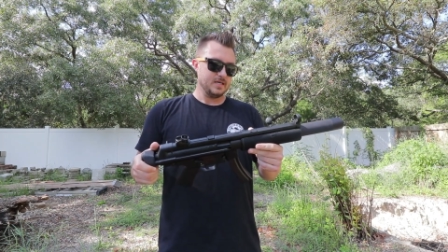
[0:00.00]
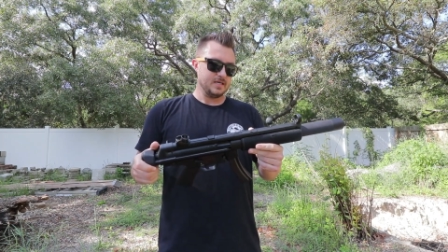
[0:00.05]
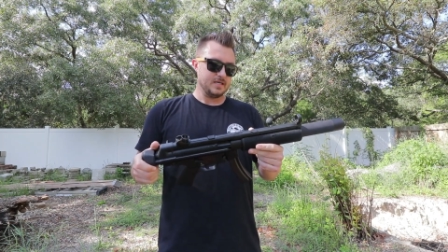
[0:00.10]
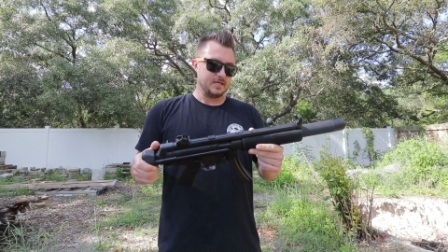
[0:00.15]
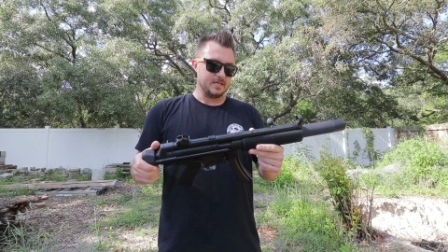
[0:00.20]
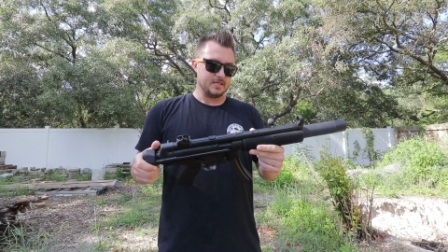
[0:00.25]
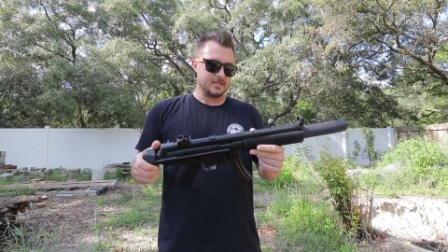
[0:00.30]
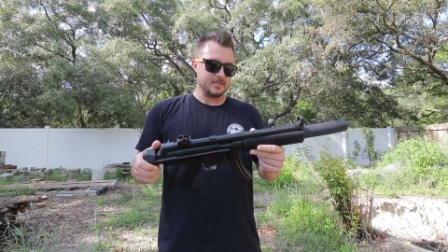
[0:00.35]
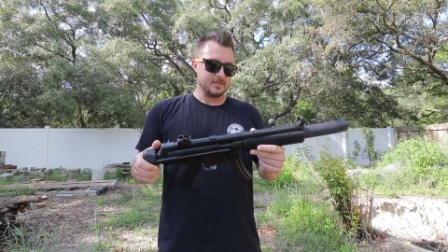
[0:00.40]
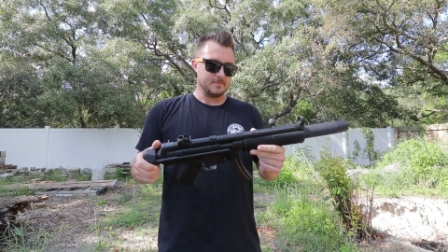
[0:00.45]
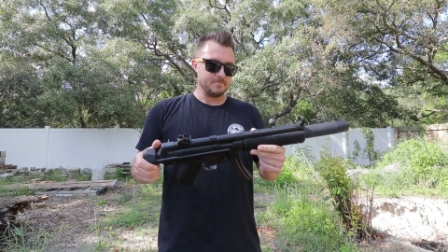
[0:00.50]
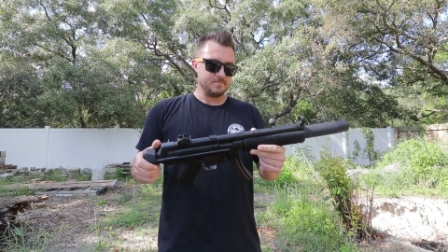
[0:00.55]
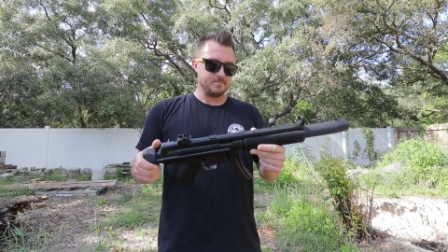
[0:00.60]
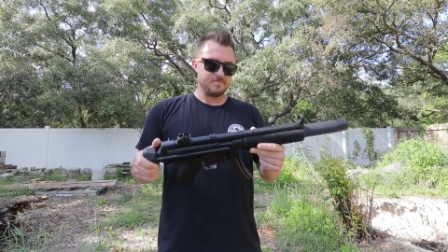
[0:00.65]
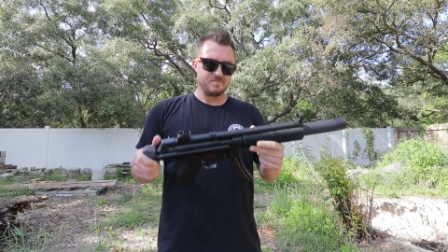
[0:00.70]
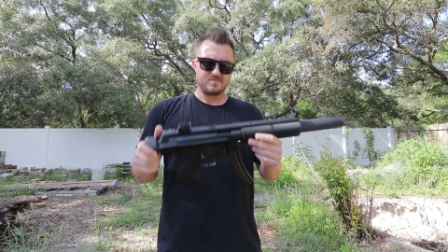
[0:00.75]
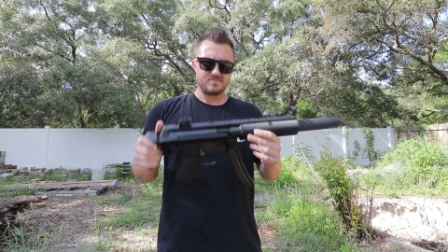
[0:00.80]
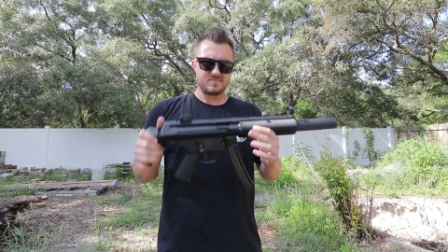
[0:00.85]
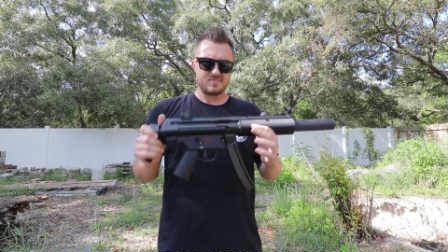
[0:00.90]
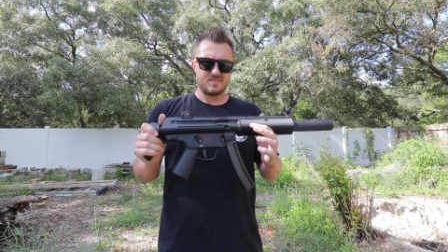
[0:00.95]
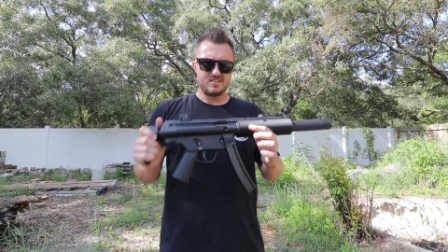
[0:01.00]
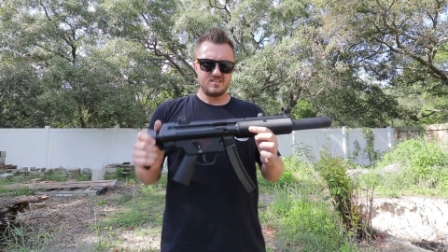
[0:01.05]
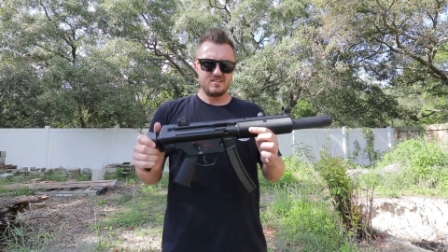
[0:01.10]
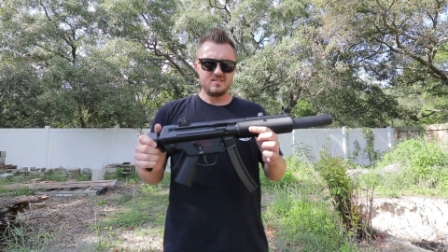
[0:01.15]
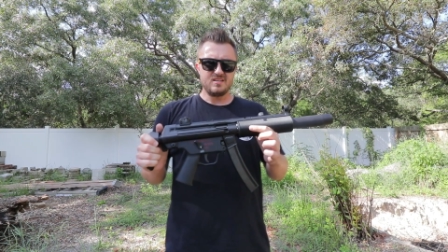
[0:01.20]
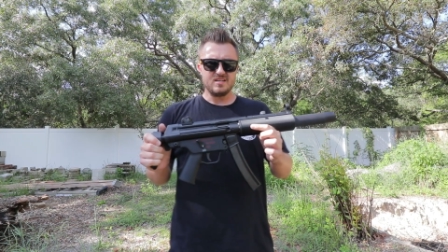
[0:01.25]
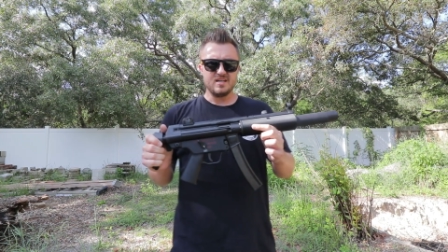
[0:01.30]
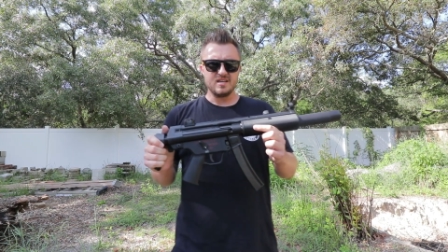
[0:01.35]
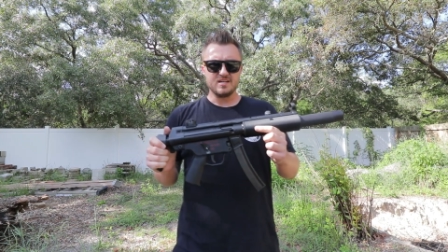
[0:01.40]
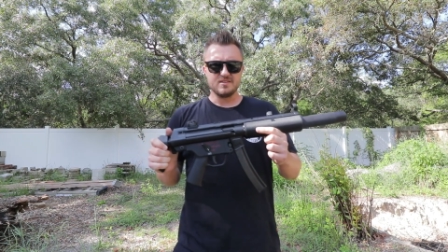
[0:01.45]
Um,
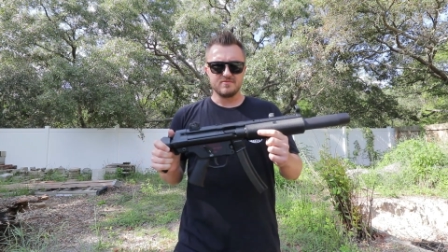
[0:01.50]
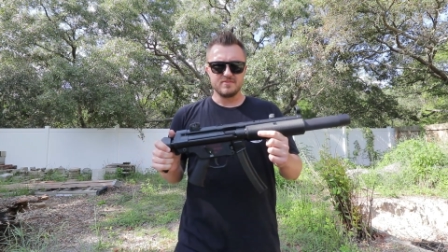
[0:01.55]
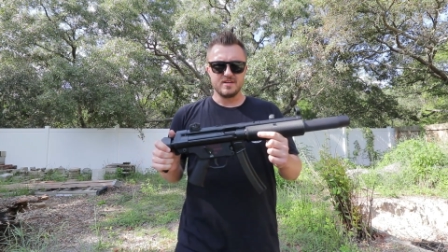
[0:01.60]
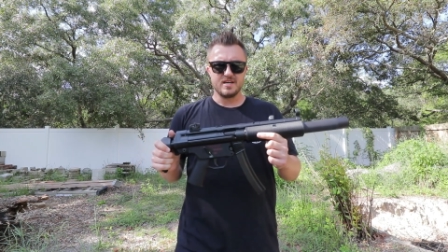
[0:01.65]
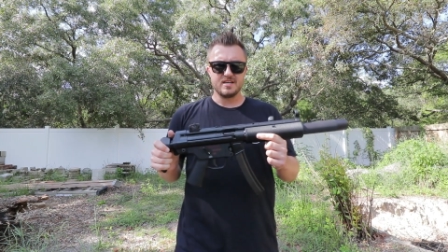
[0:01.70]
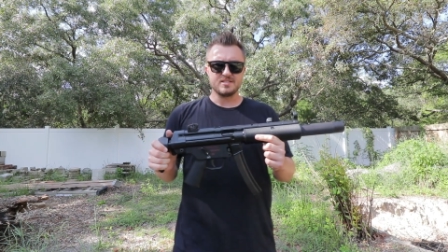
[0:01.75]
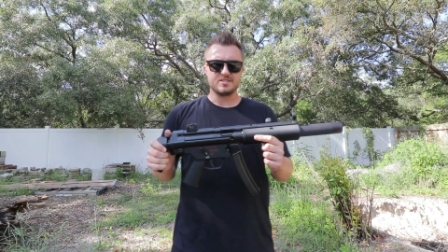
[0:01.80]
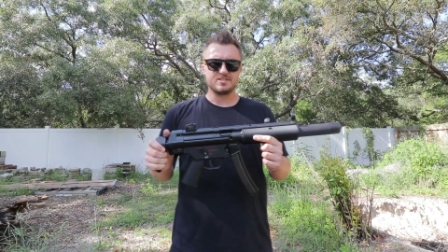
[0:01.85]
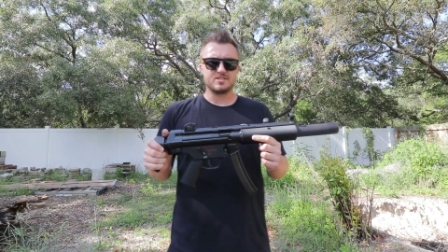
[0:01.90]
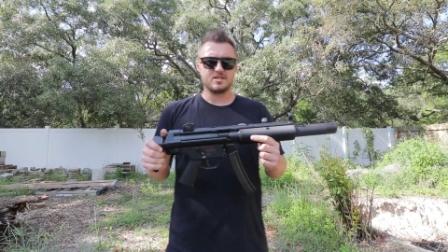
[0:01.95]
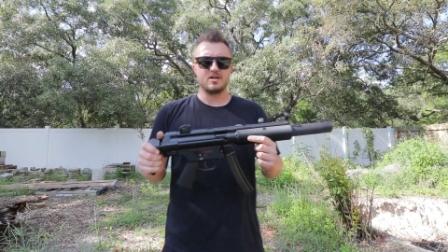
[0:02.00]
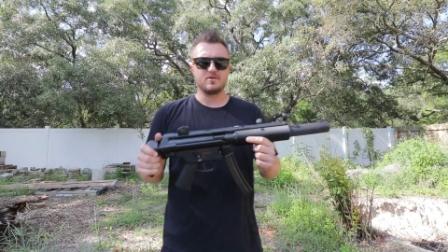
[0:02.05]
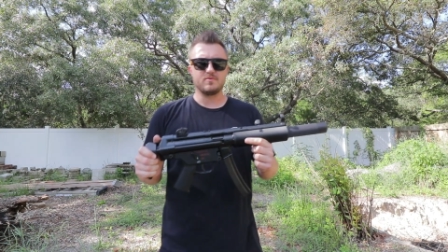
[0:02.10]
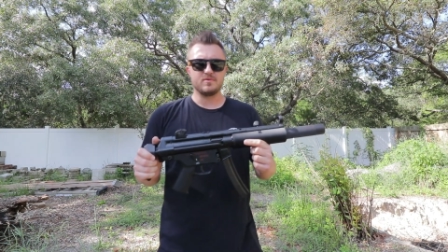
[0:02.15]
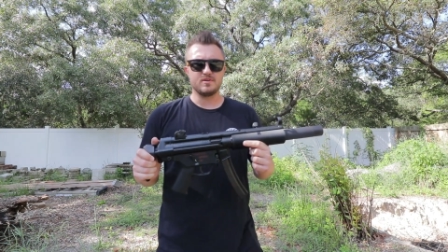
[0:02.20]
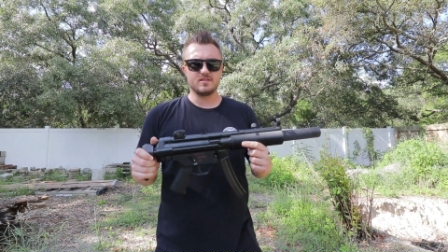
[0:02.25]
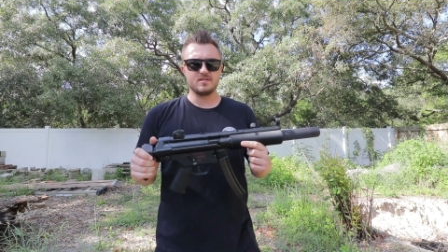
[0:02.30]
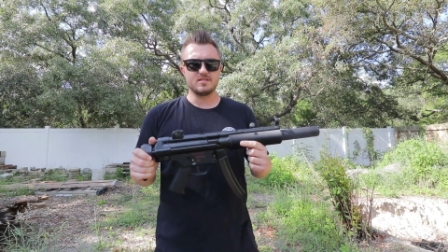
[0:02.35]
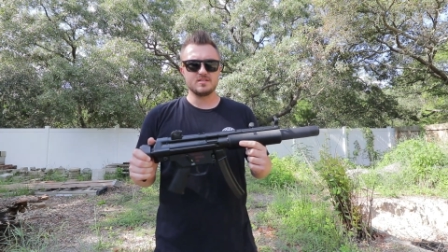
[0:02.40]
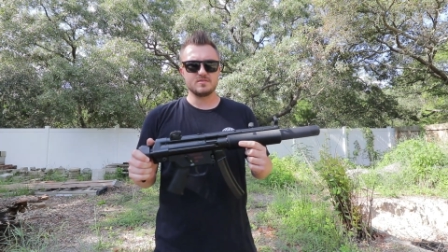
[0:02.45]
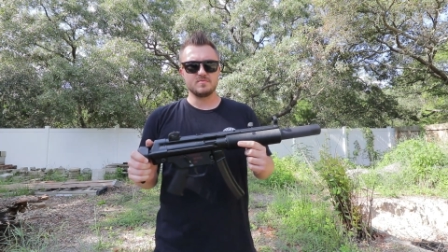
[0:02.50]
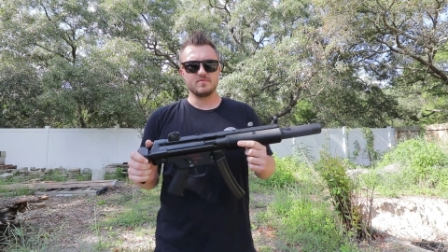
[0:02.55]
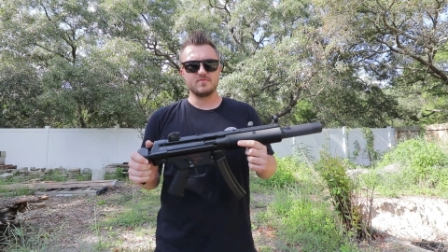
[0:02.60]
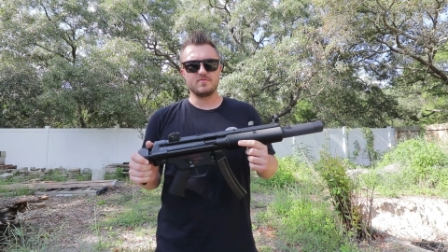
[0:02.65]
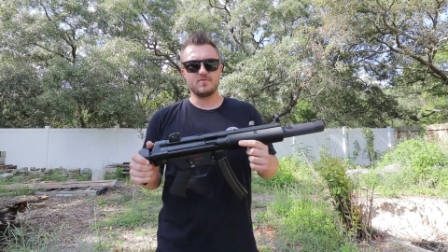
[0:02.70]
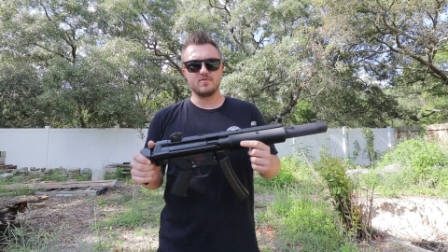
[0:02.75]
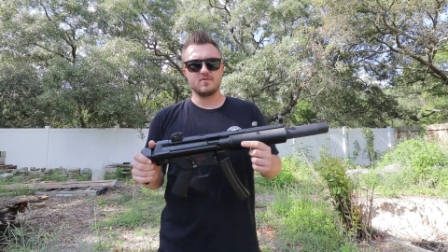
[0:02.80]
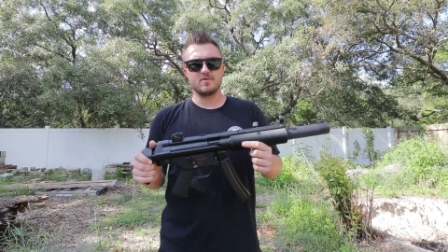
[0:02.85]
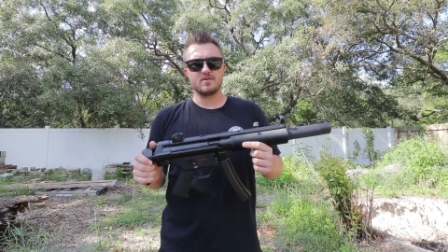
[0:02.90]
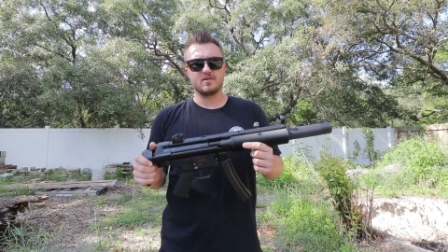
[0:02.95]
I have not shot one of these
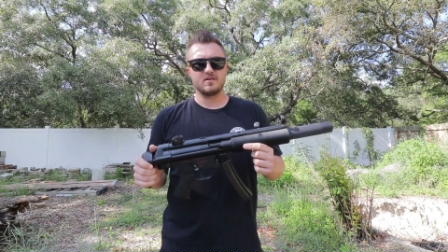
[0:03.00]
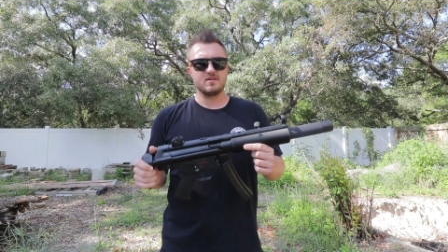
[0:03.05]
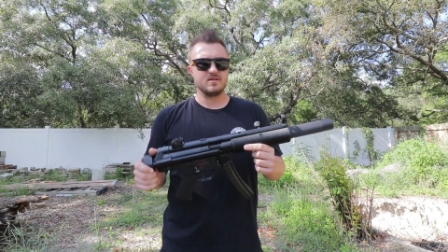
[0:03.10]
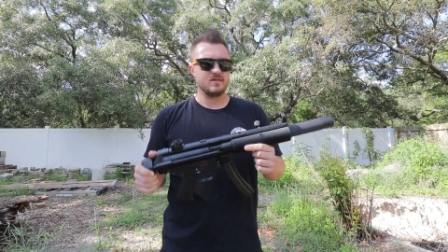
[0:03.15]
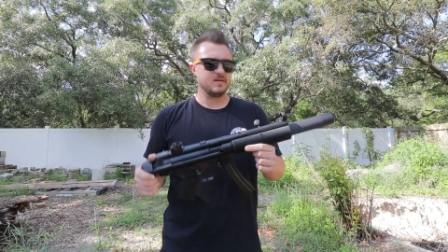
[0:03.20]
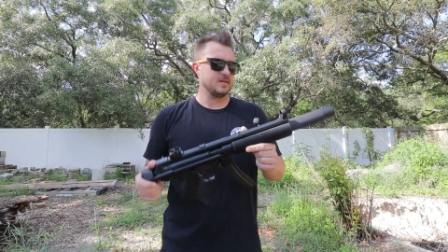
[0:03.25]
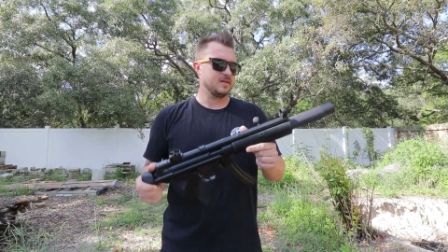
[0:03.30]
before.